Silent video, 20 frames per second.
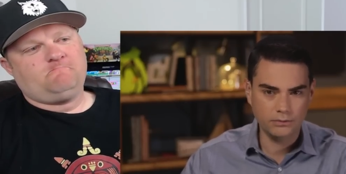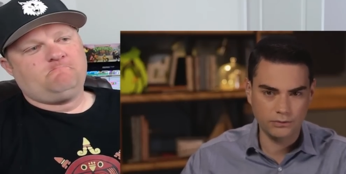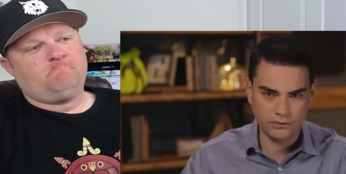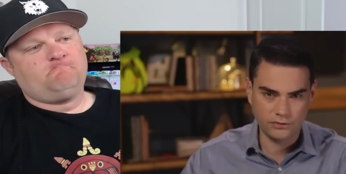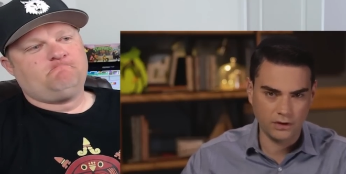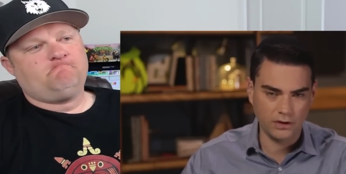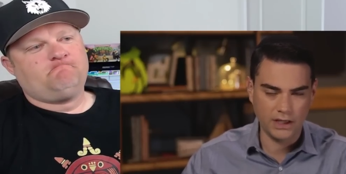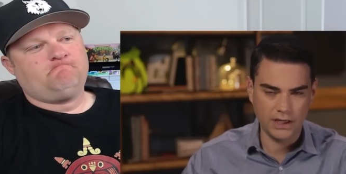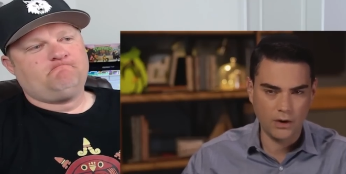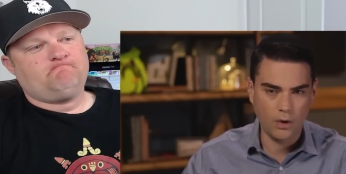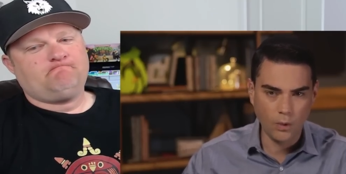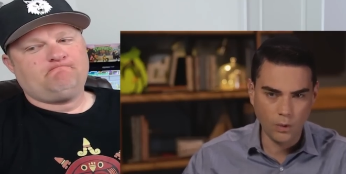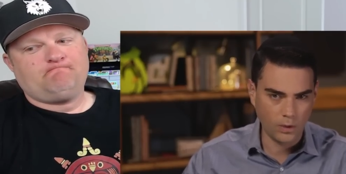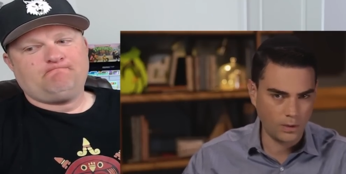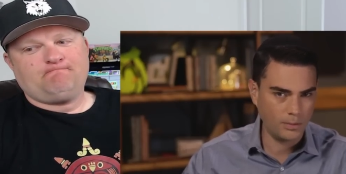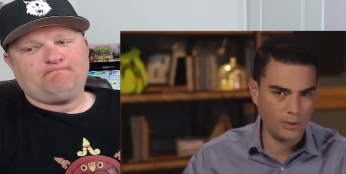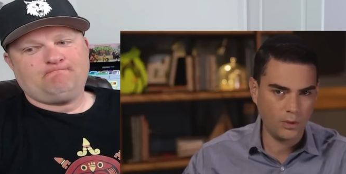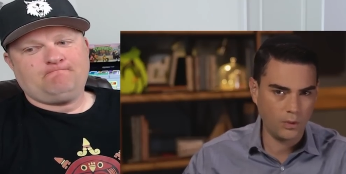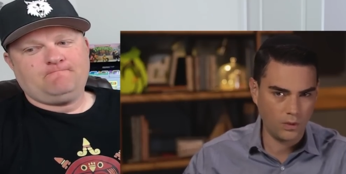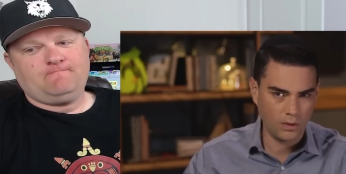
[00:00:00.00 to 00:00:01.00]
Speaker 1: He was still a
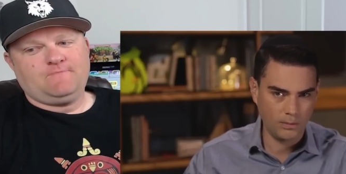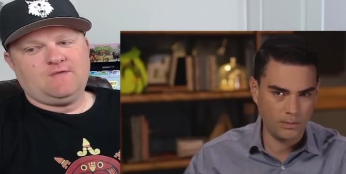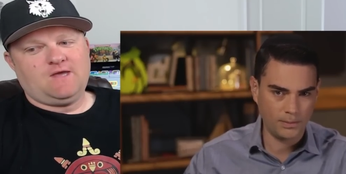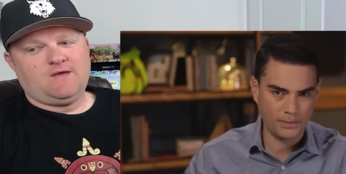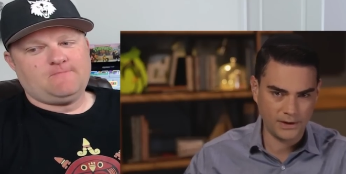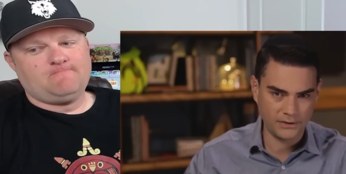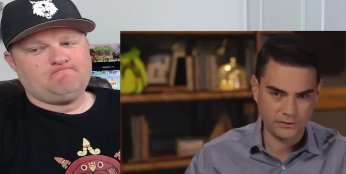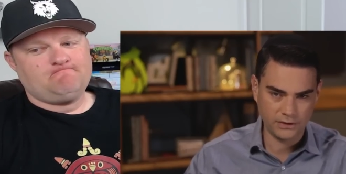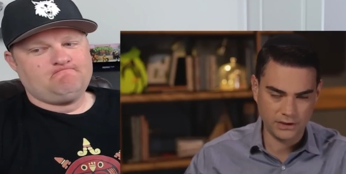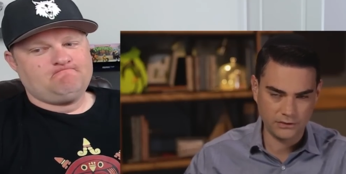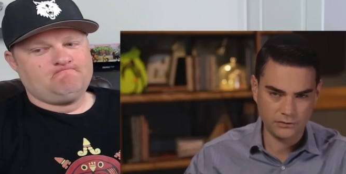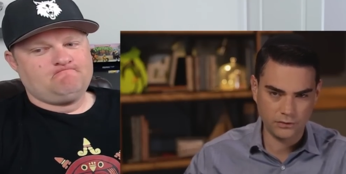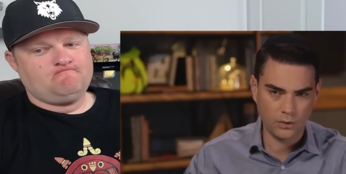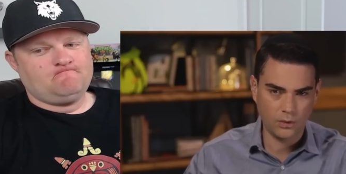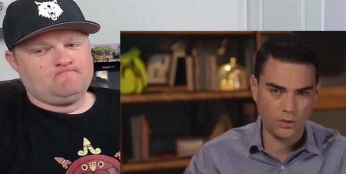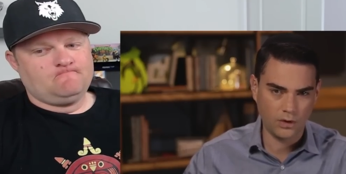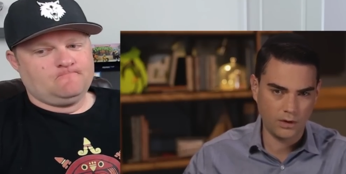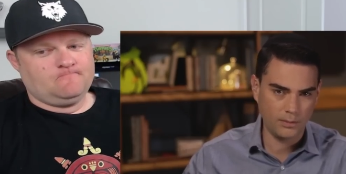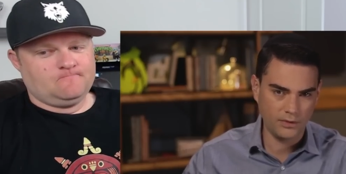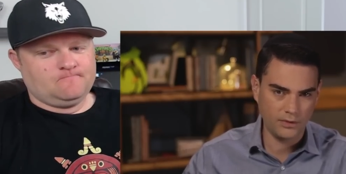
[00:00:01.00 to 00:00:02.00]
horrible, horrible president,
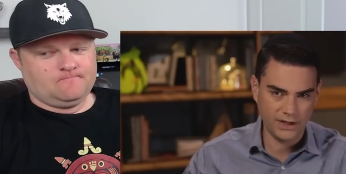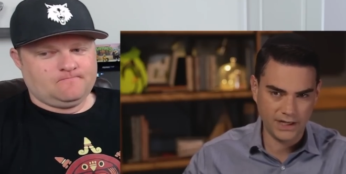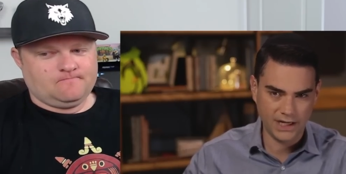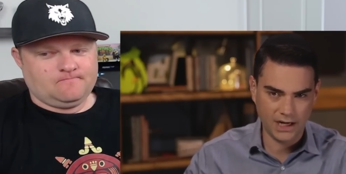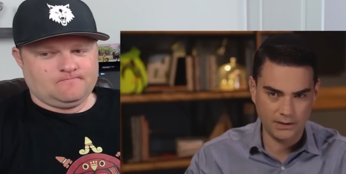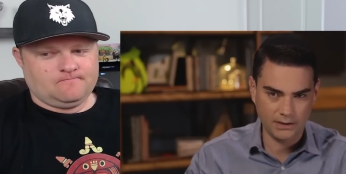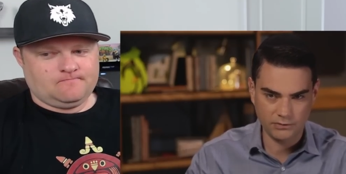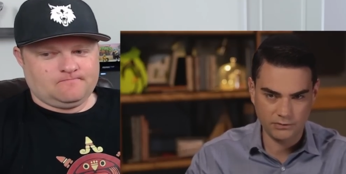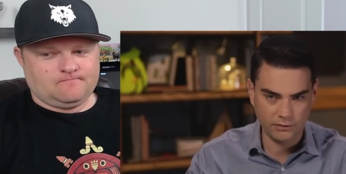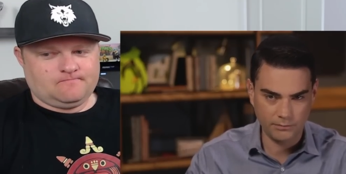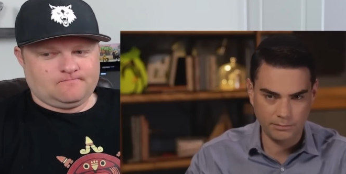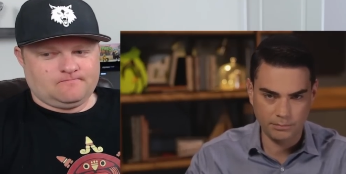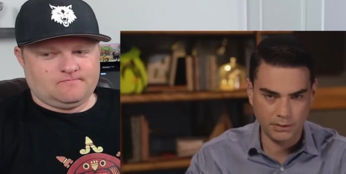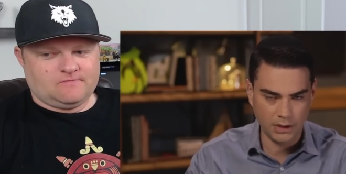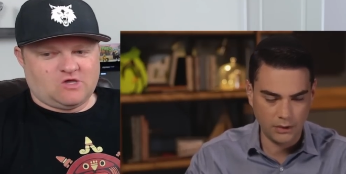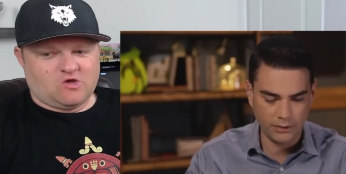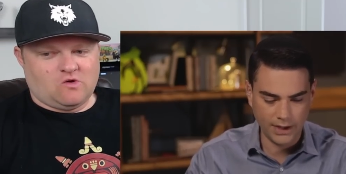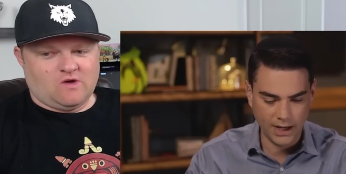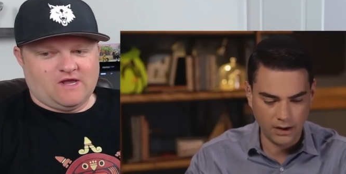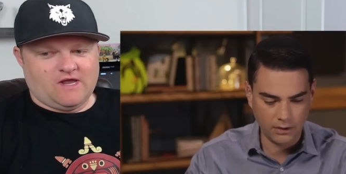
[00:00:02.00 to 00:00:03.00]
so horrible that he got himself
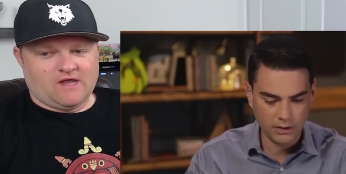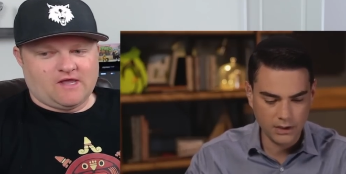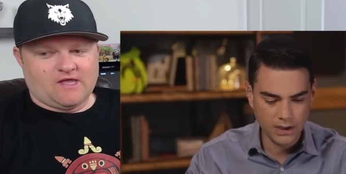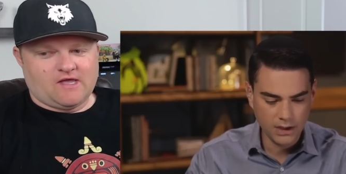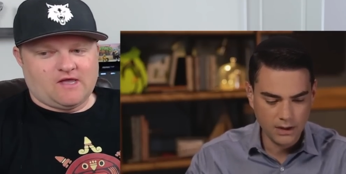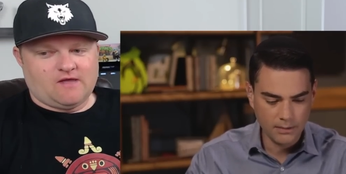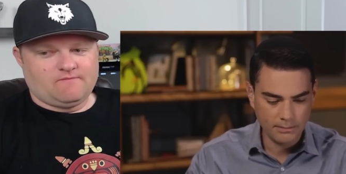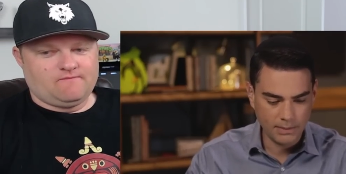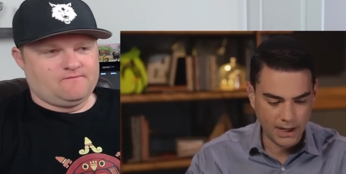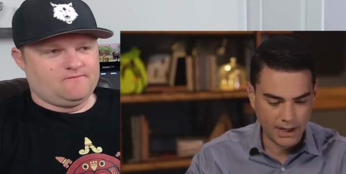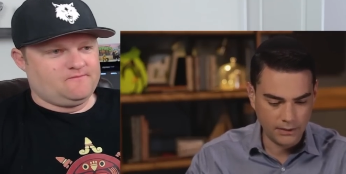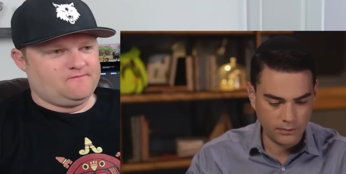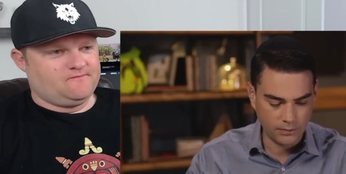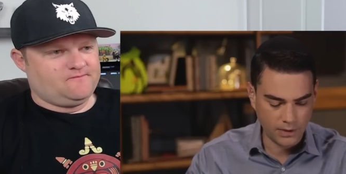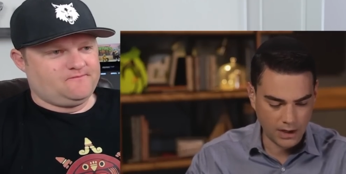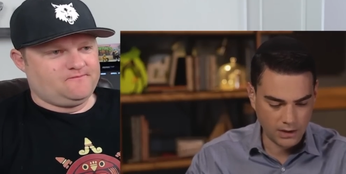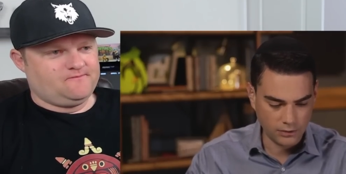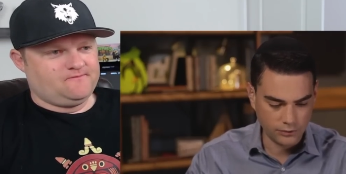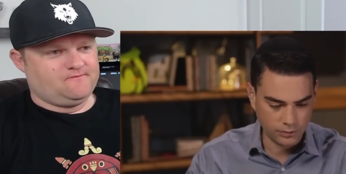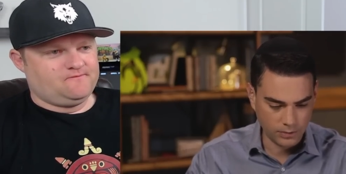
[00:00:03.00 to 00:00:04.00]
blown out by
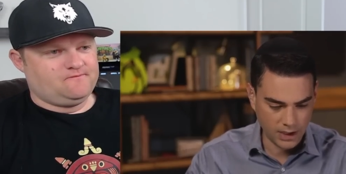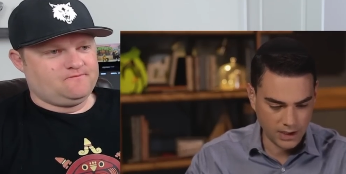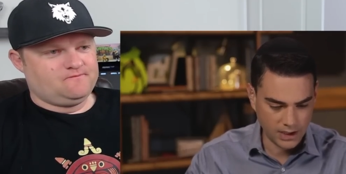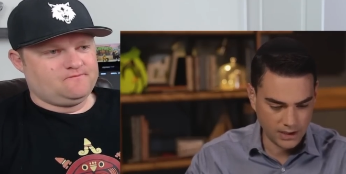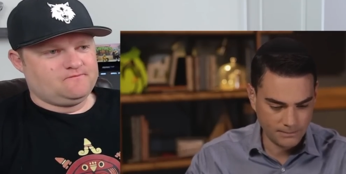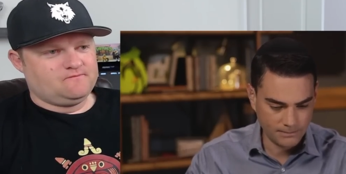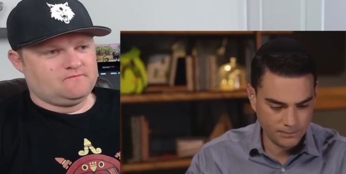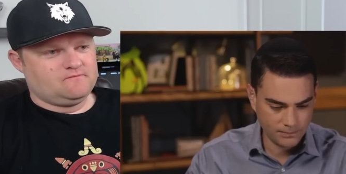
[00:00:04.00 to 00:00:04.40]
Ronald Reagan,